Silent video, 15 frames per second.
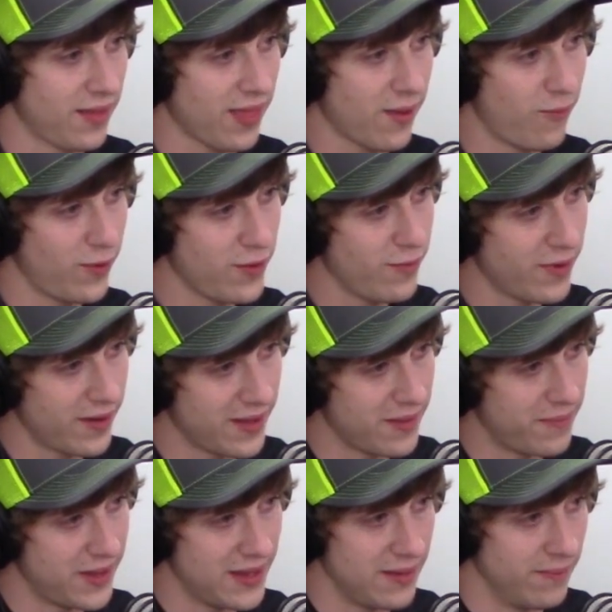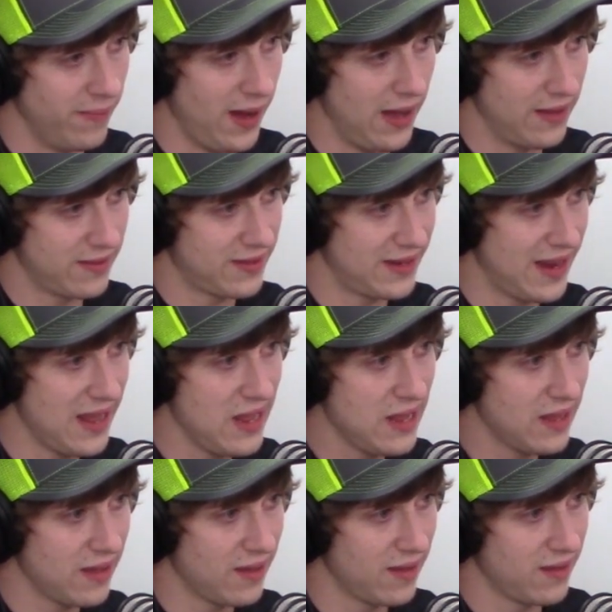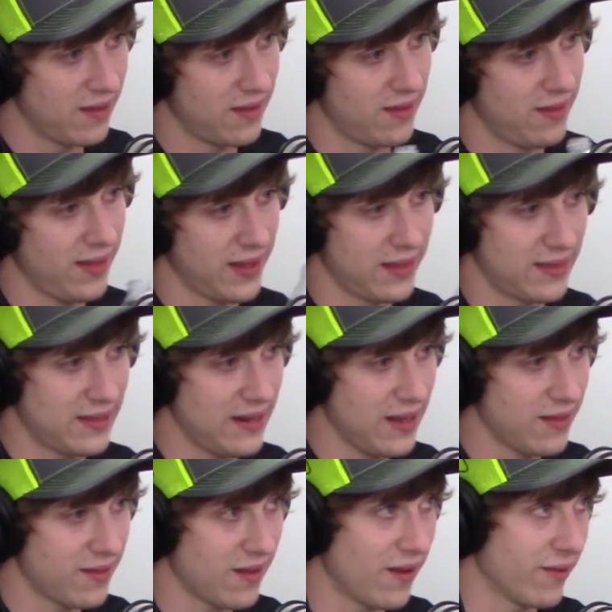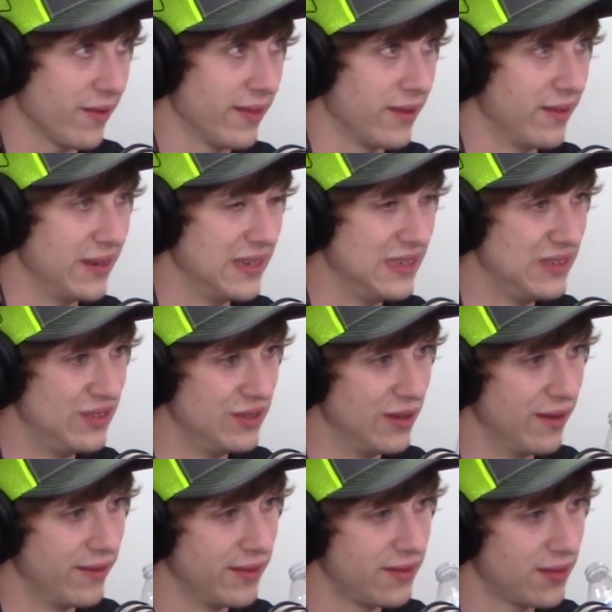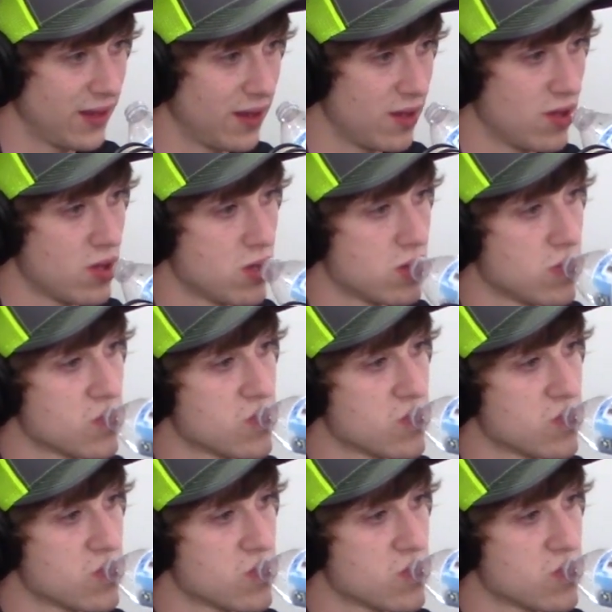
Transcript: Like what do you hmm. want to be eaten by a snake? Like no. snake's not really. Let me gonna think about this for a second. Say.